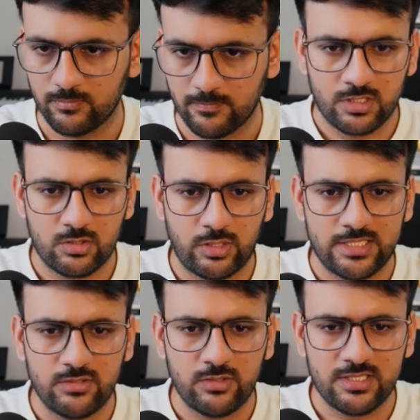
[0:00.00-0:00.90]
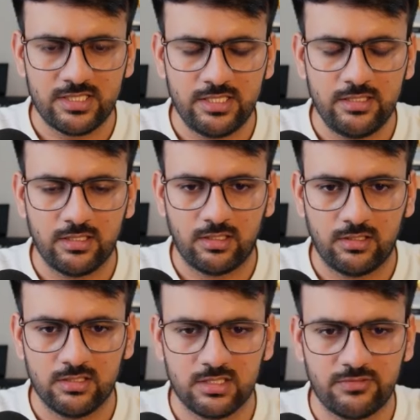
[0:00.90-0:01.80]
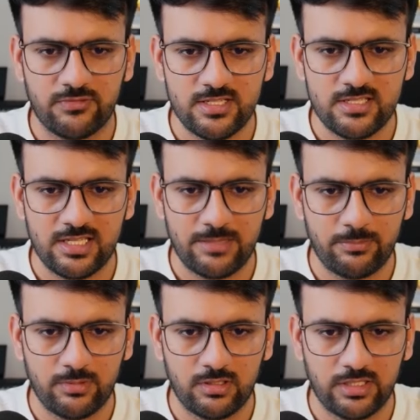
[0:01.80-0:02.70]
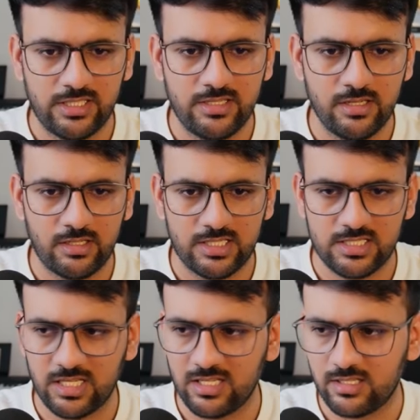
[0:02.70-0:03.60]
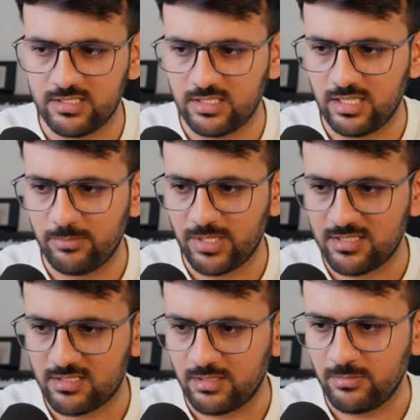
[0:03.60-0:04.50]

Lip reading: So as you can see, the first step in here is an API step.